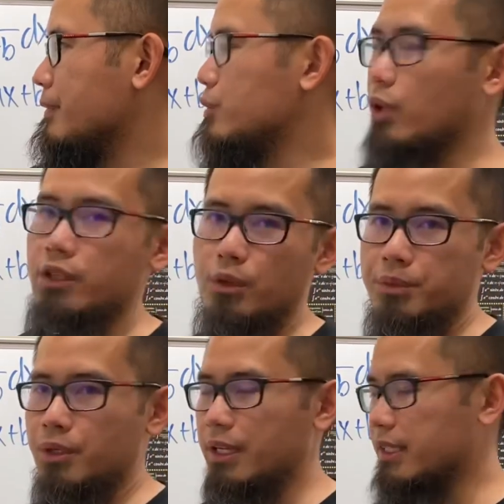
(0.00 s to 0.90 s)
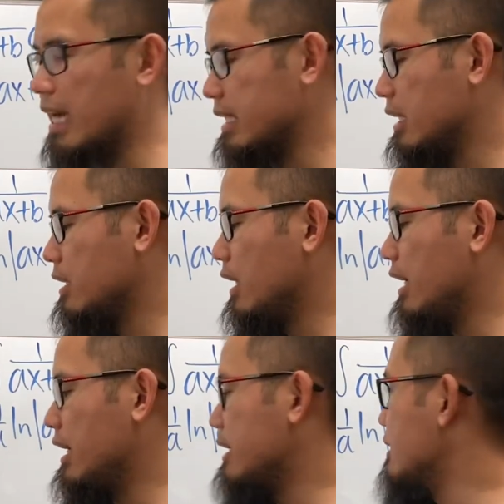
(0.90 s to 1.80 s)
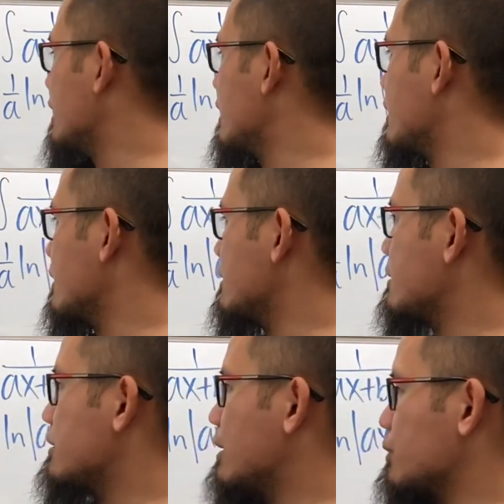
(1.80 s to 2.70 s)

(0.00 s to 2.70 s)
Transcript: trinomial like that. And uh, will